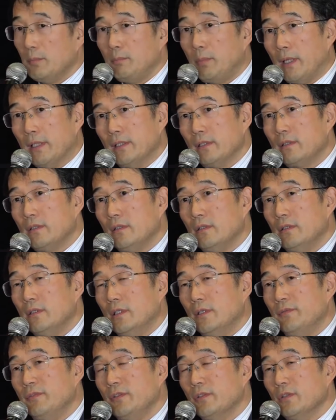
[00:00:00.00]

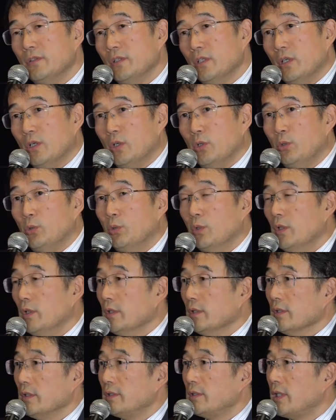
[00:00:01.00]
Particularly if you know
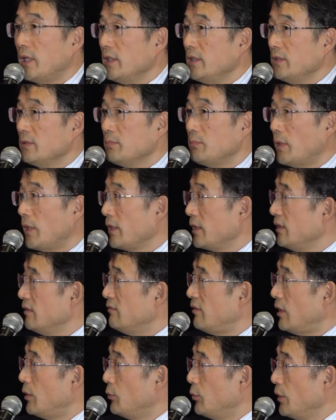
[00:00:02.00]
the Chinese market
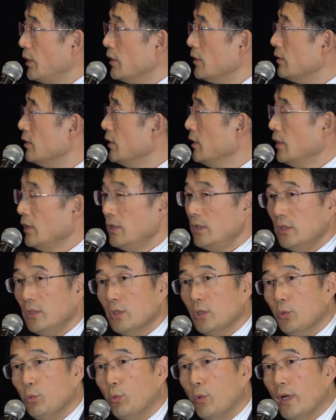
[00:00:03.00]
very well, you
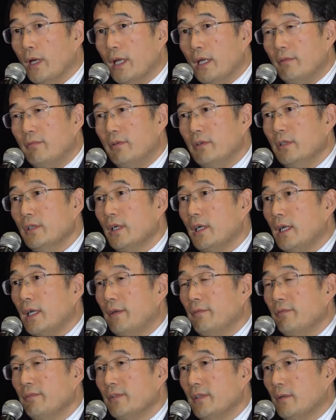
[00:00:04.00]
know wherever you
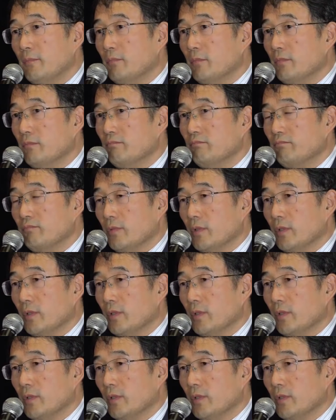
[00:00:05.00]
have some